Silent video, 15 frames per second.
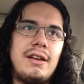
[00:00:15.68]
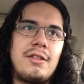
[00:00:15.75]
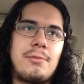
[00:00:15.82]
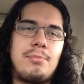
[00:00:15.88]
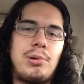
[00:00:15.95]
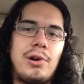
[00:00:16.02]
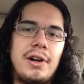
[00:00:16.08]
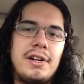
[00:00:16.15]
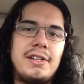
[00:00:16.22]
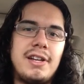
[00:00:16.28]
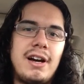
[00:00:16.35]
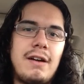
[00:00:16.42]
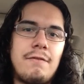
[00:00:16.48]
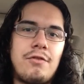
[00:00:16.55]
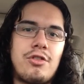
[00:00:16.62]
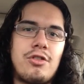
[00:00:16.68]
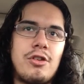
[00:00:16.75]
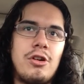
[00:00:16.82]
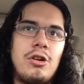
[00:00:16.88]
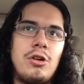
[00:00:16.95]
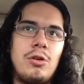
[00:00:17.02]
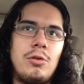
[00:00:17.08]
it's pretty tough,
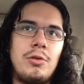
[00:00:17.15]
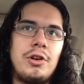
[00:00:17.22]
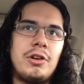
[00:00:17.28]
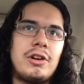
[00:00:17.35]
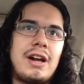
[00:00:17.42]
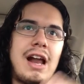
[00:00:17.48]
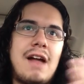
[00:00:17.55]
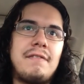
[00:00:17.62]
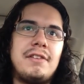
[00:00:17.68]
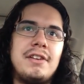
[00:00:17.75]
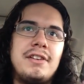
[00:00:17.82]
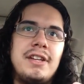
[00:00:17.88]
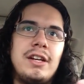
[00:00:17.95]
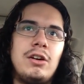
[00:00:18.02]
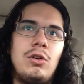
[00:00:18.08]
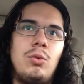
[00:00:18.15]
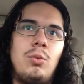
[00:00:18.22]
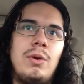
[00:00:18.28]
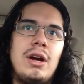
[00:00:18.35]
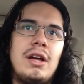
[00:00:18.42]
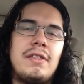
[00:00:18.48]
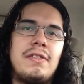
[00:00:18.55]
so you're going to have to deal
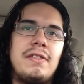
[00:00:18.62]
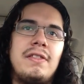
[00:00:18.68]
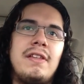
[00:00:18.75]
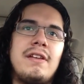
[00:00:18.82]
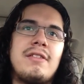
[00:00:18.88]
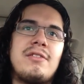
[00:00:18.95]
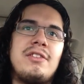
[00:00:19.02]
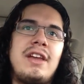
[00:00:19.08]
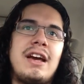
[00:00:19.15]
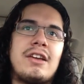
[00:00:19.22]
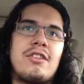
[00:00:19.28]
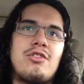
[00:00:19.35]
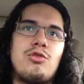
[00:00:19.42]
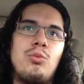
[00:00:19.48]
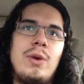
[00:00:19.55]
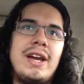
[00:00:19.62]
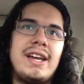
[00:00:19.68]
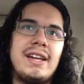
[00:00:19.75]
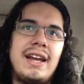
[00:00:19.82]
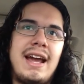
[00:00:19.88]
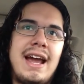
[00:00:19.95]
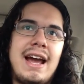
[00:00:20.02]
with this next
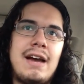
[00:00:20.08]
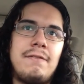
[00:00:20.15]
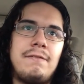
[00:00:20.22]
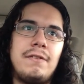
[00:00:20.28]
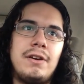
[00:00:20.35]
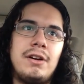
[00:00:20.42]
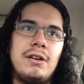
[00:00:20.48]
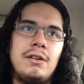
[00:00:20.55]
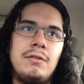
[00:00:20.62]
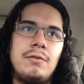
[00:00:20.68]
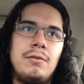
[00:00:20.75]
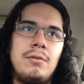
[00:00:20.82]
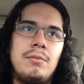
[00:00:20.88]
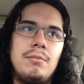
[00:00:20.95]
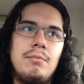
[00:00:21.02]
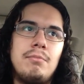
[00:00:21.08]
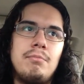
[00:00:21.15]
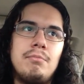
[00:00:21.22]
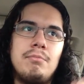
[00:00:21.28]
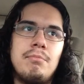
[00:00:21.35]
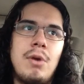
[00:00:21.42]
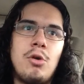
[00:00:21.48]
week and a half of
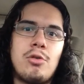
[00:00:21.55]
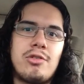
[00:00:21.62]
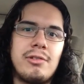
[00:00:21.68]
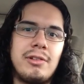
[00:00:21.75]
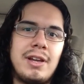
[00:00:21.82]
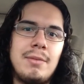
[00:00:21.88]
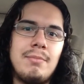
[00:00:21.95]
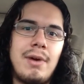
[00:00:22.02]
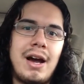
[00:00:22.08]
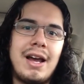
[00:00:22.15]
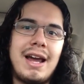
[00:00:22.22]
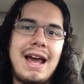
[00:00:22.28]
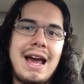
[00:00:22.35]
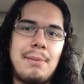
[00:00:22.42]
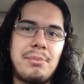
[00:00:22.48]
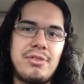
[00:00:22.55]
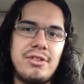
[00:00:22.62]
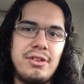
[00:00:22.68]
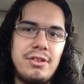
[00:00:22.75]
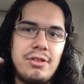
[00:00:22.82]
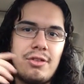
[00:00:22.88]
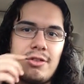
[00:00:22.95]
mostly my
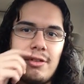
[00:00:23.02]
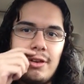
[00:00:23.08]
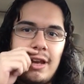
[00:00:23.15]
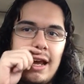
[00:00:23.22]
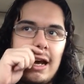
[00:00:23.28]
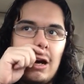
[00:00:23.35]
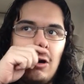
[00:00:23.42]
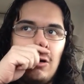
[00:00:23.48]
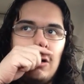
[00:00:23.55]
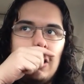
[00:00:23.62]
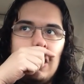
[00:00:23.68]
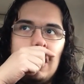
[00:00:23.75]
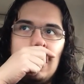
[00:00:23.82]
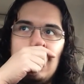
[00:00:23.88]
absence. Now,